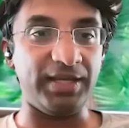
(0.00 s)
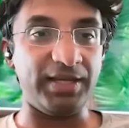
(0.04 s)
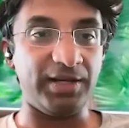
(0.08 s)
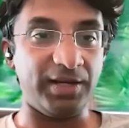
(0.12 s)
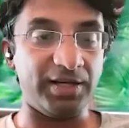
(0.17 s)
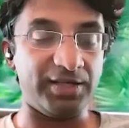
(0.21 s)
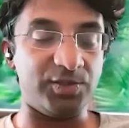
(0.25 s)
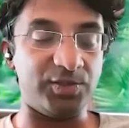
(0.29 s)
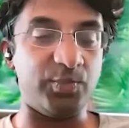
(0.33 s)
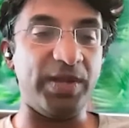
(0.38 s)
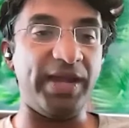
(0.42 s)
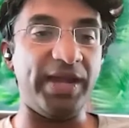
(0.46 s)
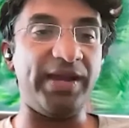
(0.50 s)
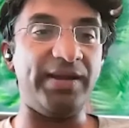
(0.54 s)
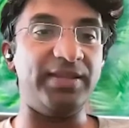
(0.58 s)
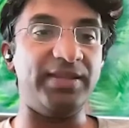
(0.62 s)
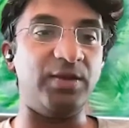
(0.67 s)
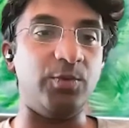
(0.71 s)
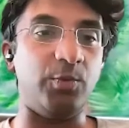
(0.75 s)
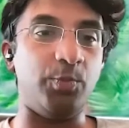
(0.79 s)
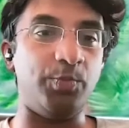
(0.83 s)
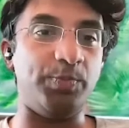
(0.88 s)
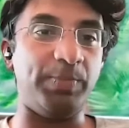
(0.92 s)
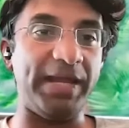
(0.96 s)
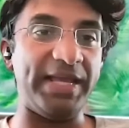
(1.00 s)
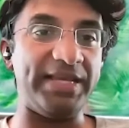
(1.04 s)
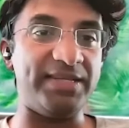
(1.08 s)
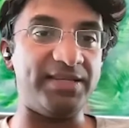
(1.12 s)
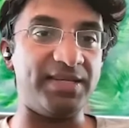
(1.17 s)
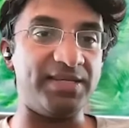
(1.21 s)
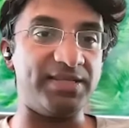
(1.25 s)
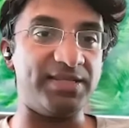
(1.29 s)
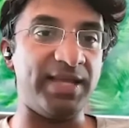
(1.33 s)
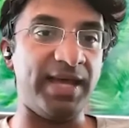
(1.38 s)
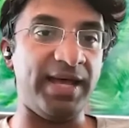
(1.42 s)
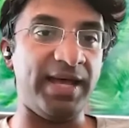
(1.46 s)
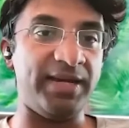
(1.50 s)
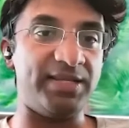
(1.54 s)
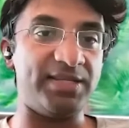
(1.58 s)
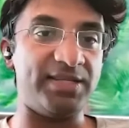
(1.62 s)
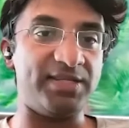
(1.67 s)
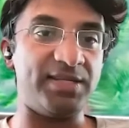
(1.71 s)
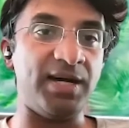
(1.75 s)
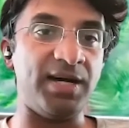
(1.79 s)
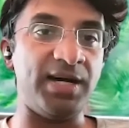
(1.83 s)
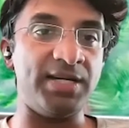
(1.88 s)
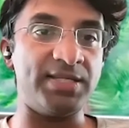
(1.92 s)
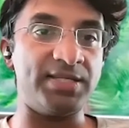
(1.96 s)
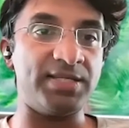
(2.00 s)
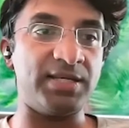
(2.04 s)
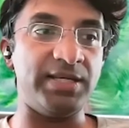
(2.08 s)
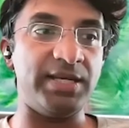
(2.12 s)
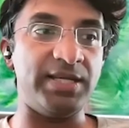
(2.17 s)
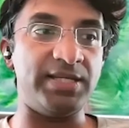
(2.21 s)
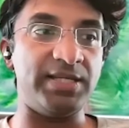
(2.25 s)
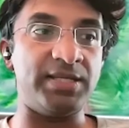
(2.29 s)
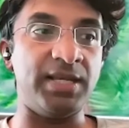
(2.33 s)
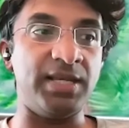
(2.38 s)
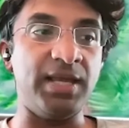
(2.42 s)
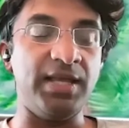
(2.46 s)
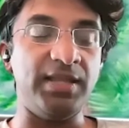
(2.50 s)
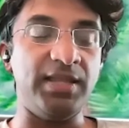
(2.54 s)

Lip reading: Because where the places that it starts is